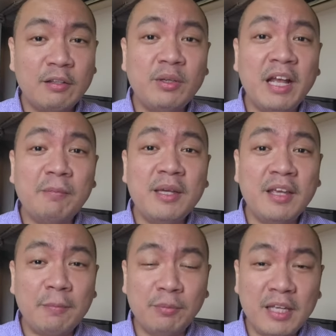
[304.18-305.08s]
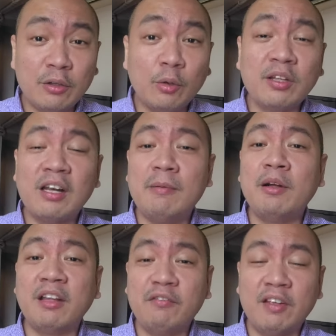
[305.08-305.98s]
This would help me keep the total
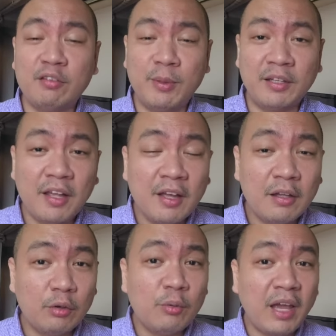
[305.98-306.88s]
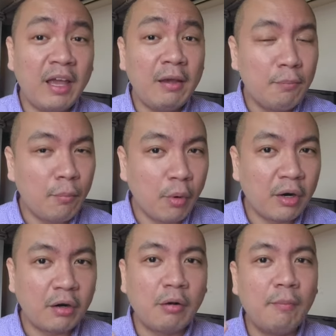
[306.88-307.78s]
amount investment to a
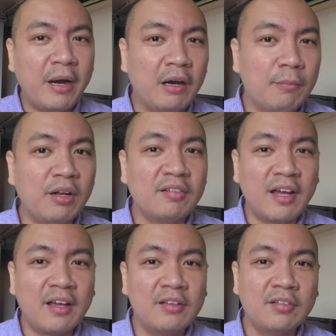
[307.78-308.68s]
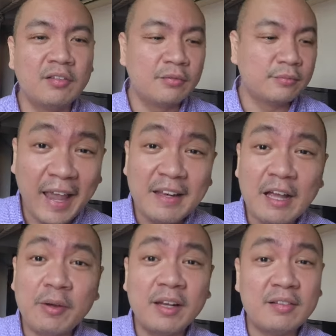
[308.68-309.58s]
more comparable size.
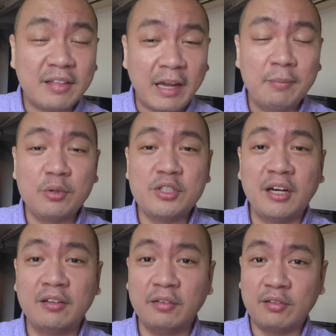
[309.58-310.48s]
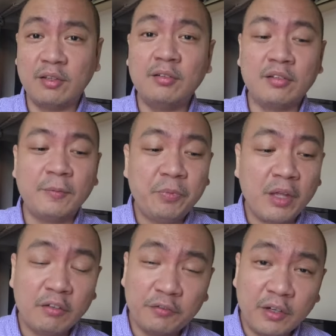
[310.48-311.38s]
And now it's time to share the results,
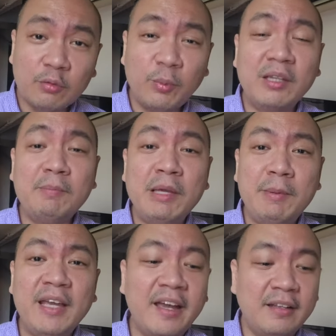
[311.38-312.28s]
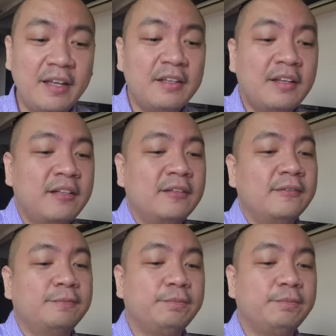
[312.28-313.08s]
first with the BPI data.